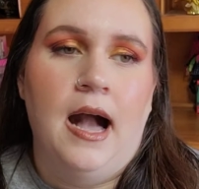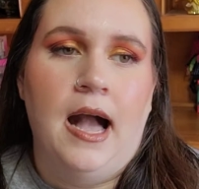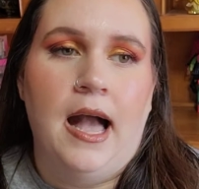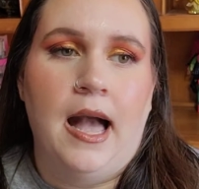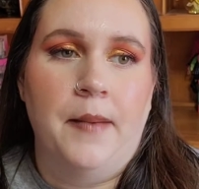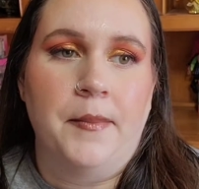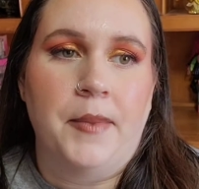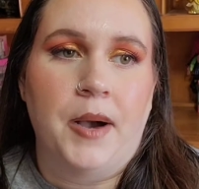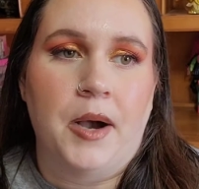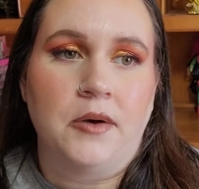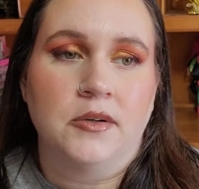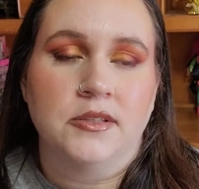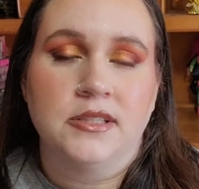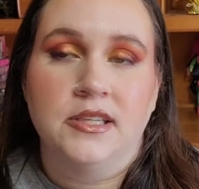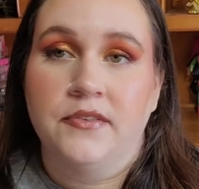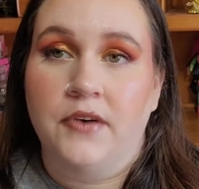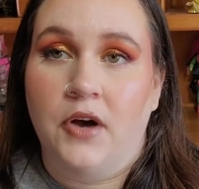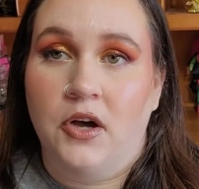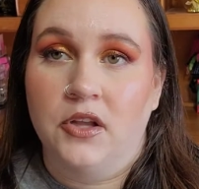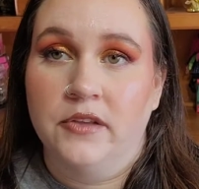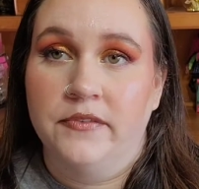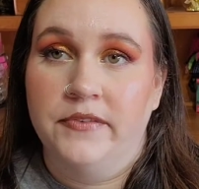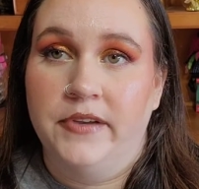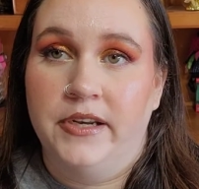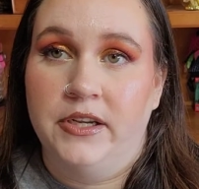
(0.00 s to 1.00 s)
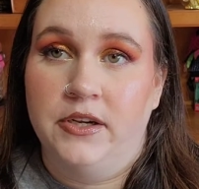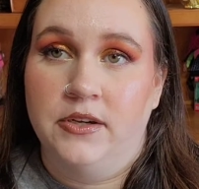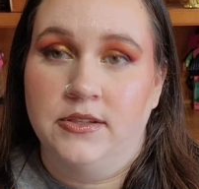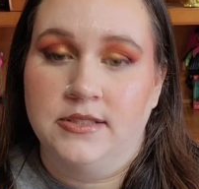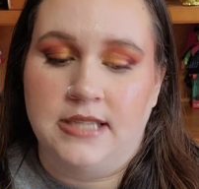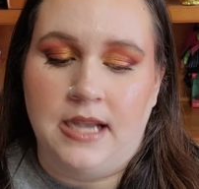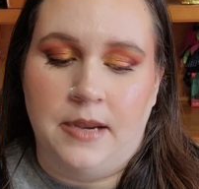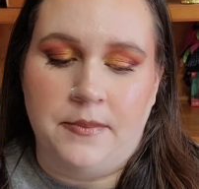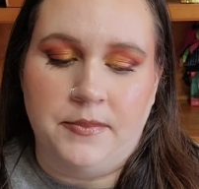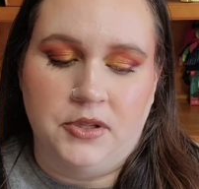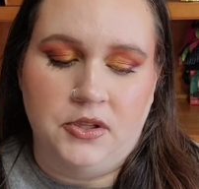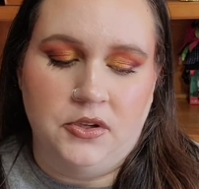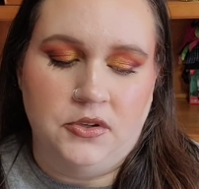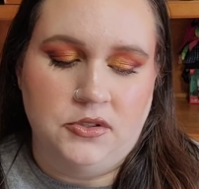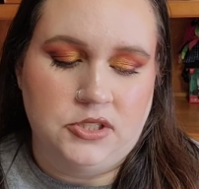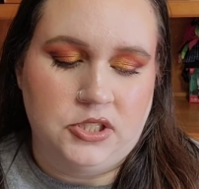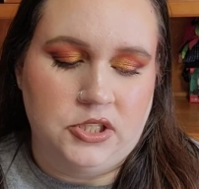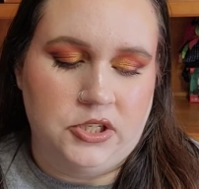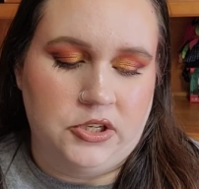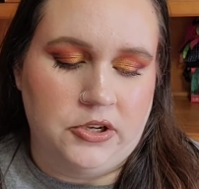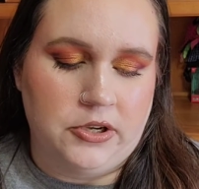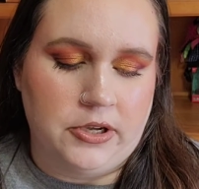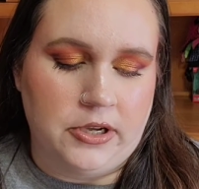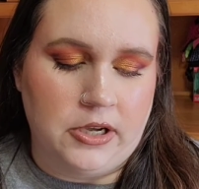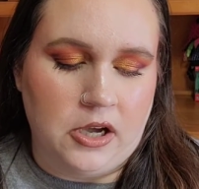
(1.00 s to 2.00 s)
I will leave all the videos down below
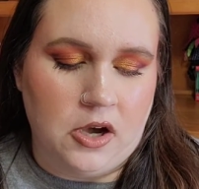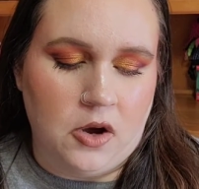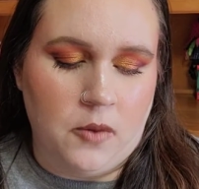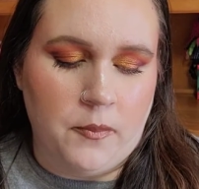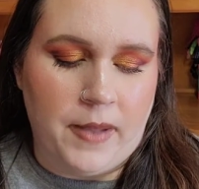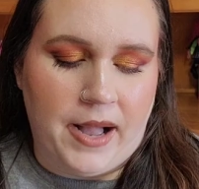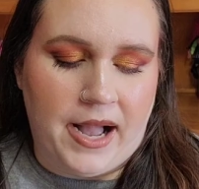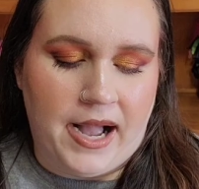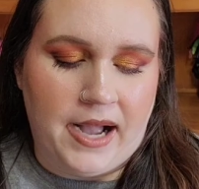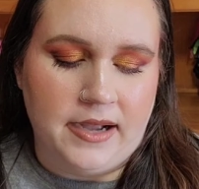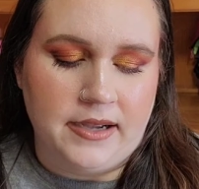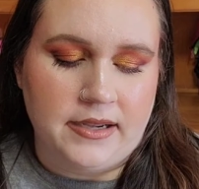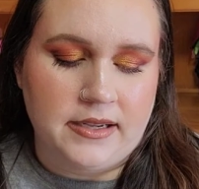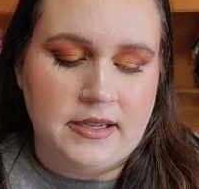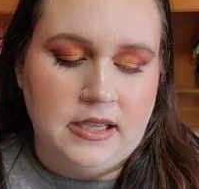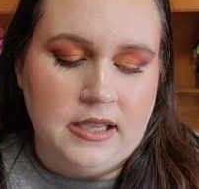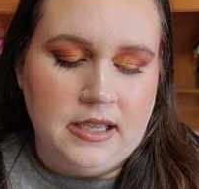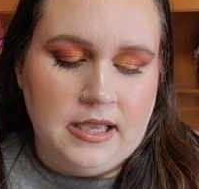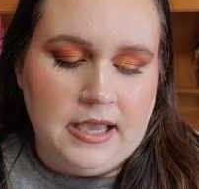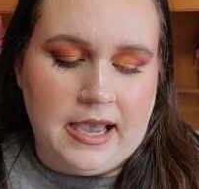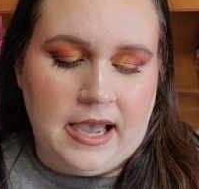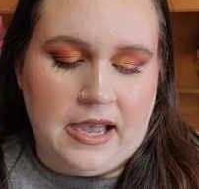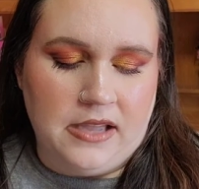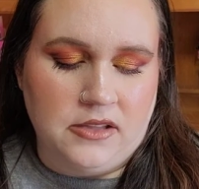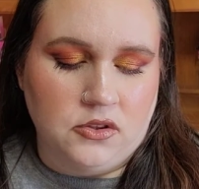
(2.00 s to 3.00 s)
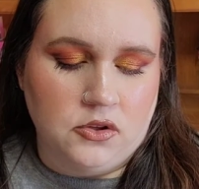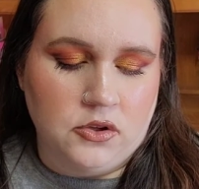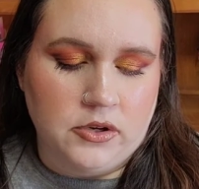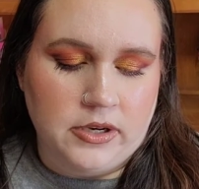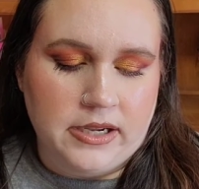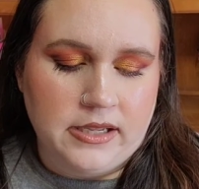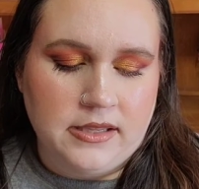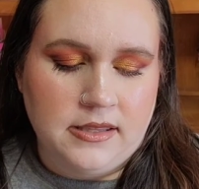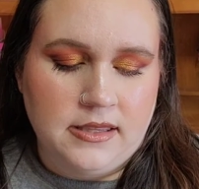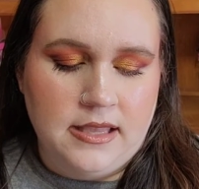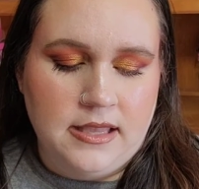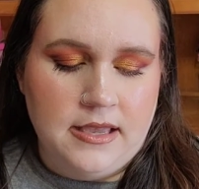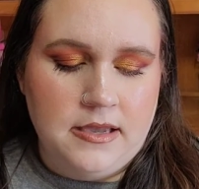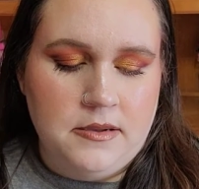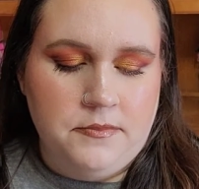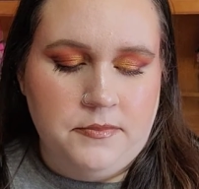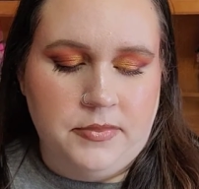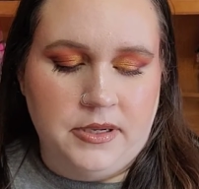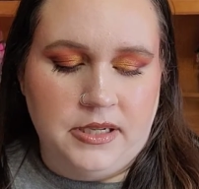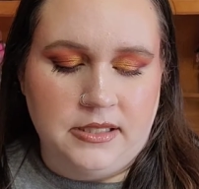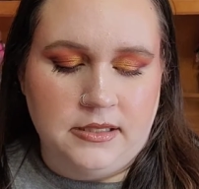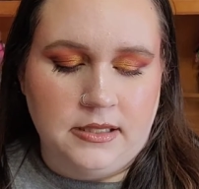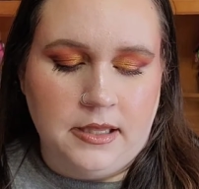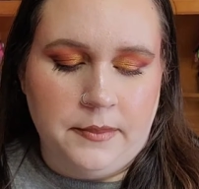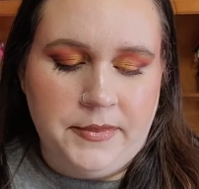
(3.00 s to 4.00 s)
so you can go back and look at them,
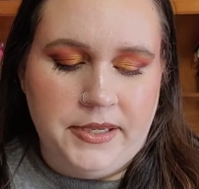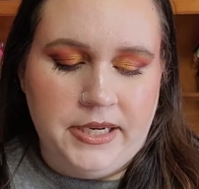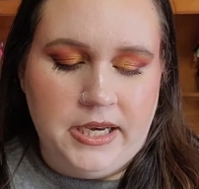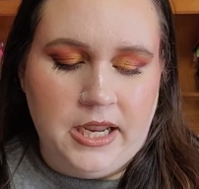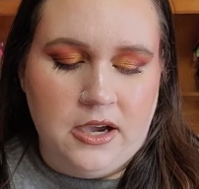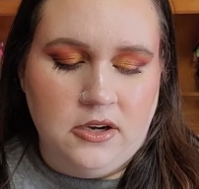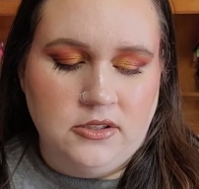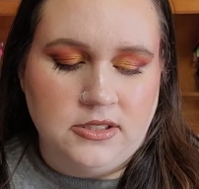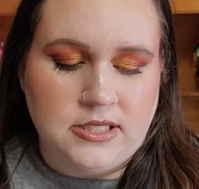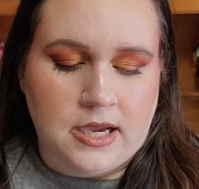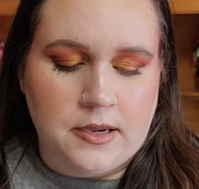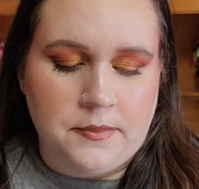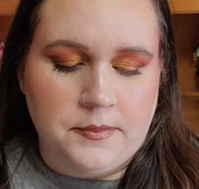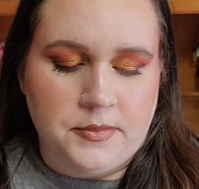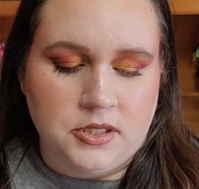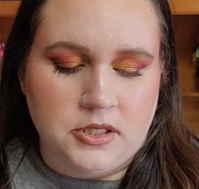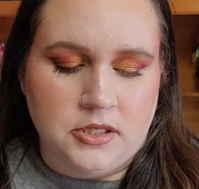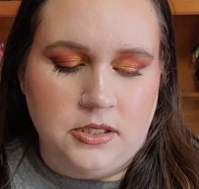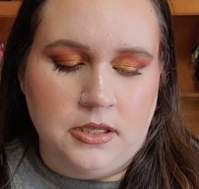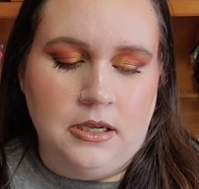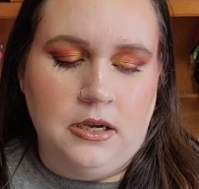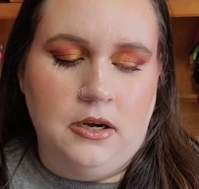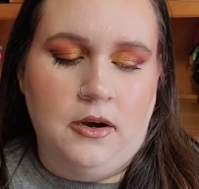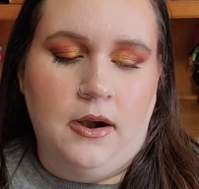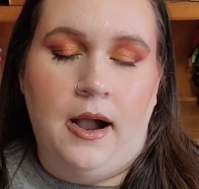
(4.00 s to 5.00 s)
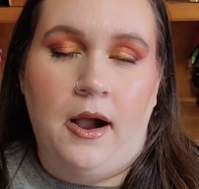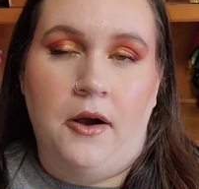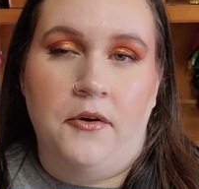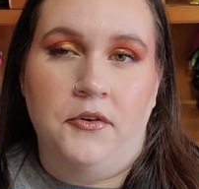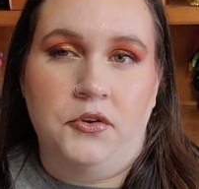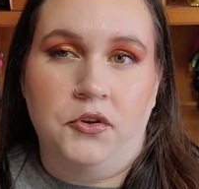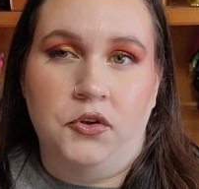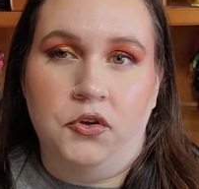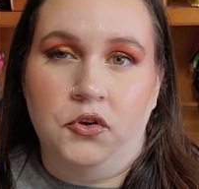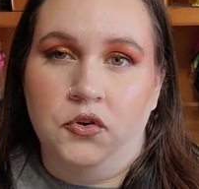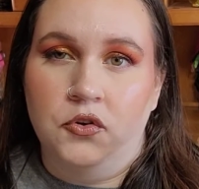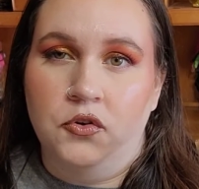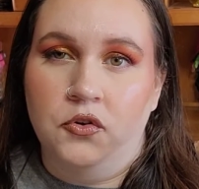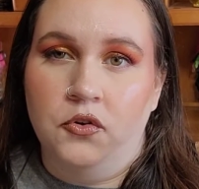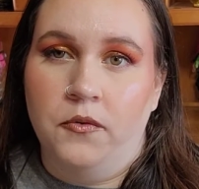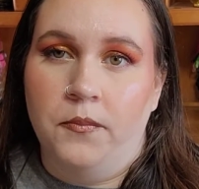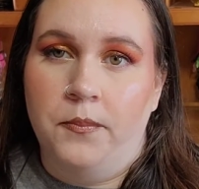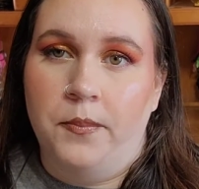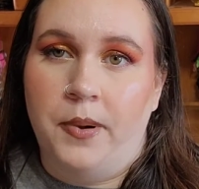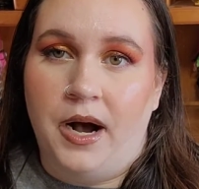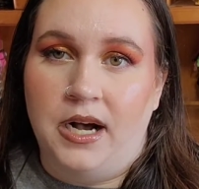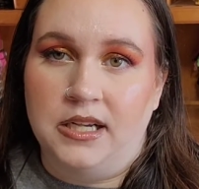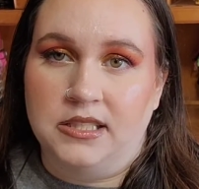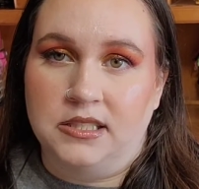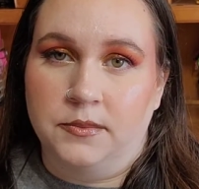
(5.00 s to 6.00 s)
but let me know down below how
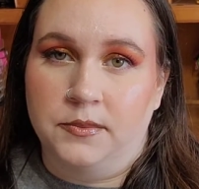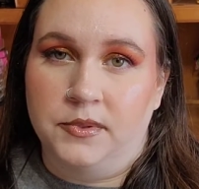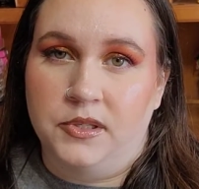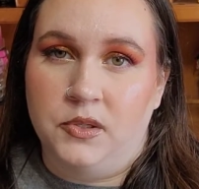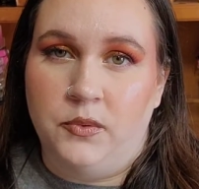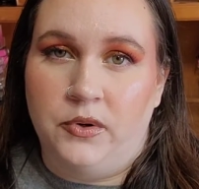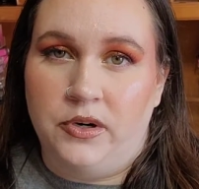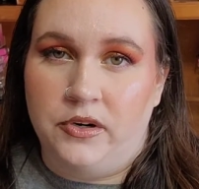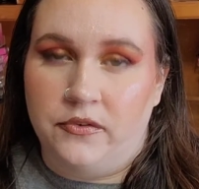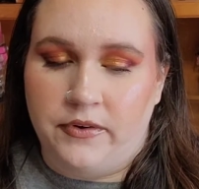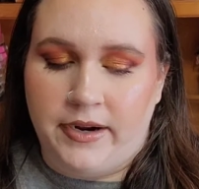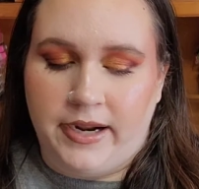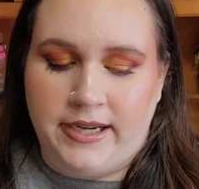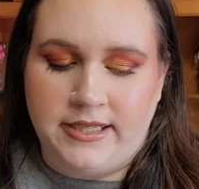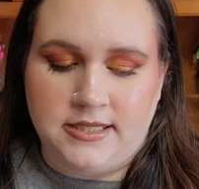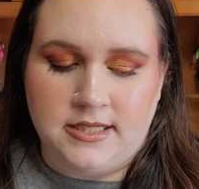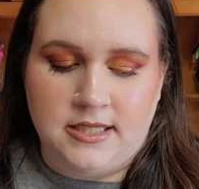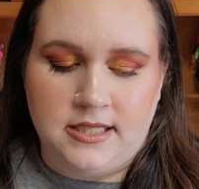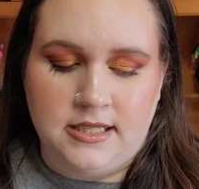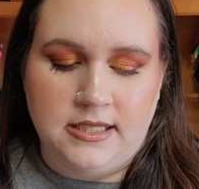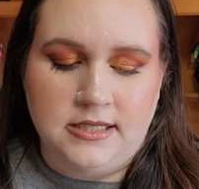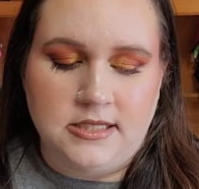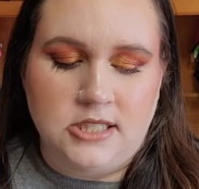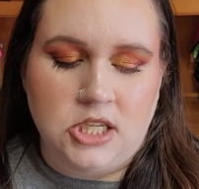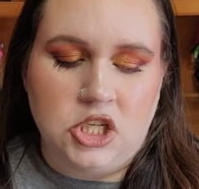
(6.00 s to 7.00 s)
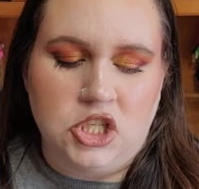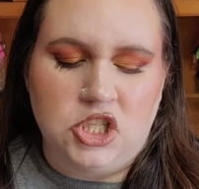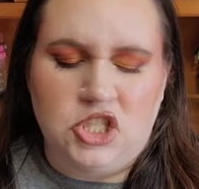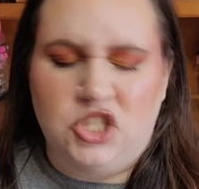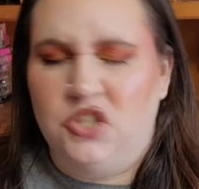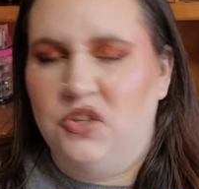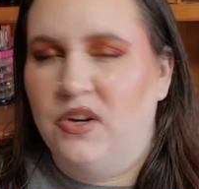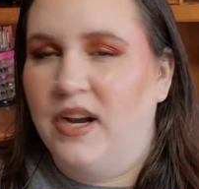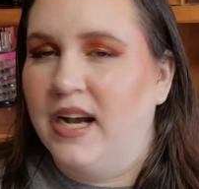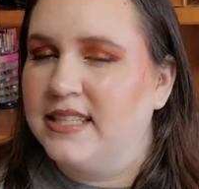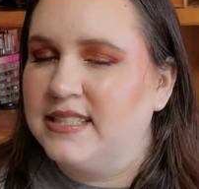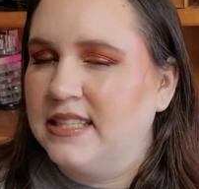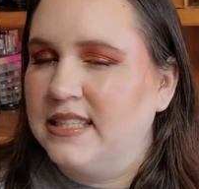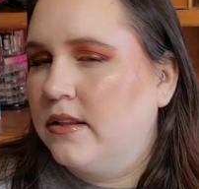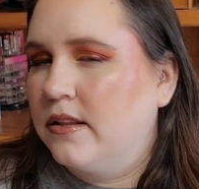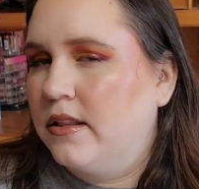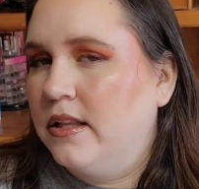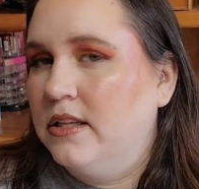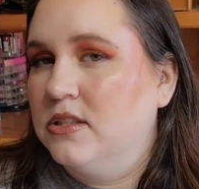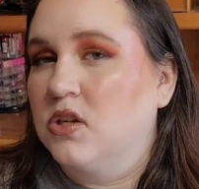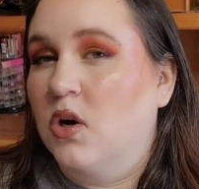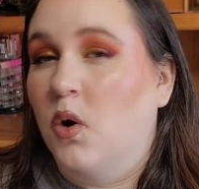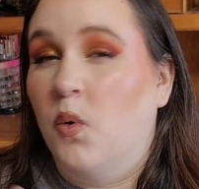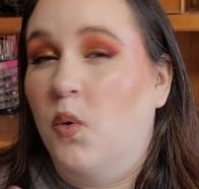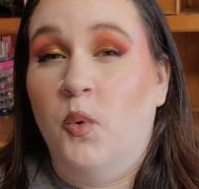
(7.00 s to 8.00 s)
you possibly would have ranked these. Do you
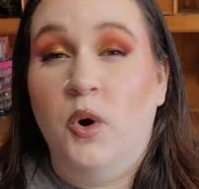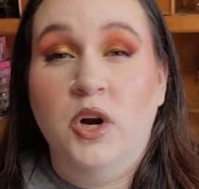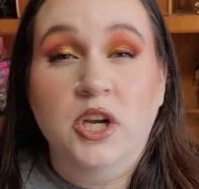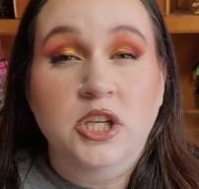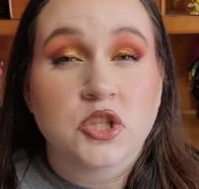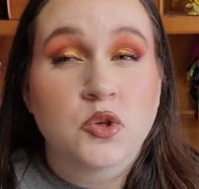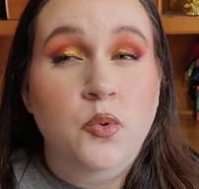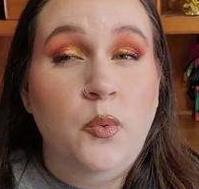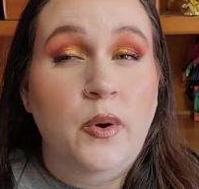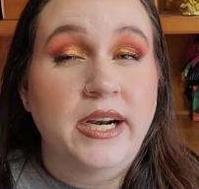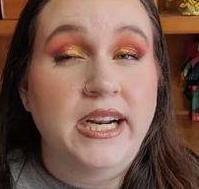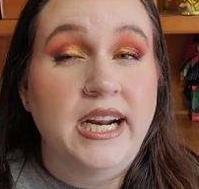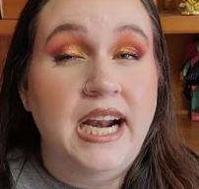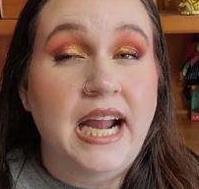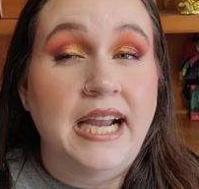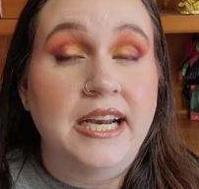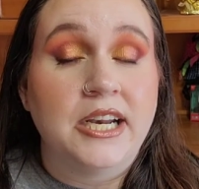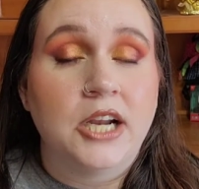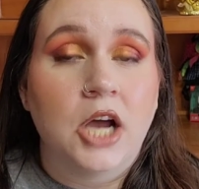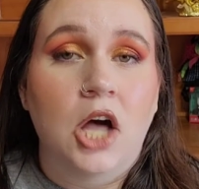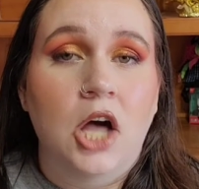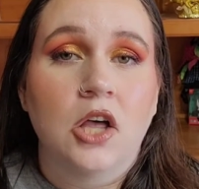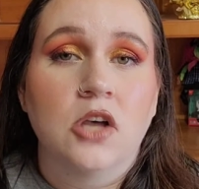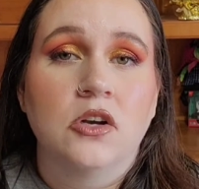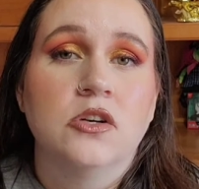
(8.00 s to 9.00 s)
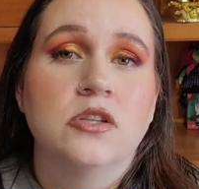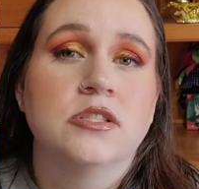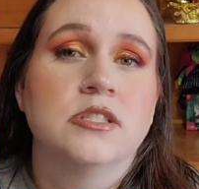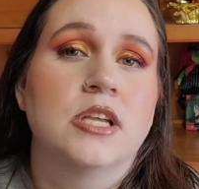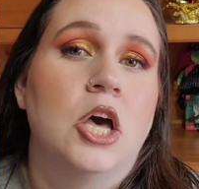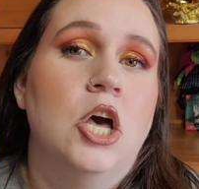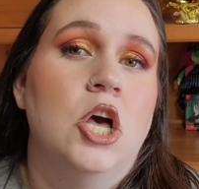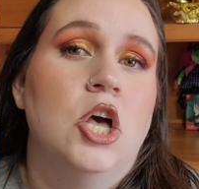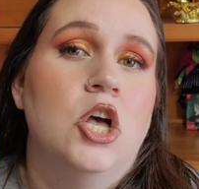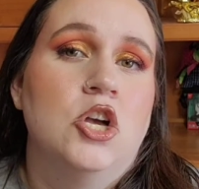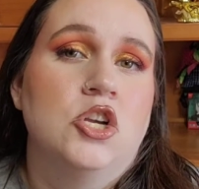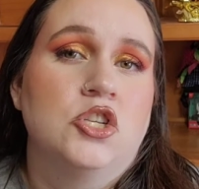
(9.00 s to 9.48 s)
think these are worth $29?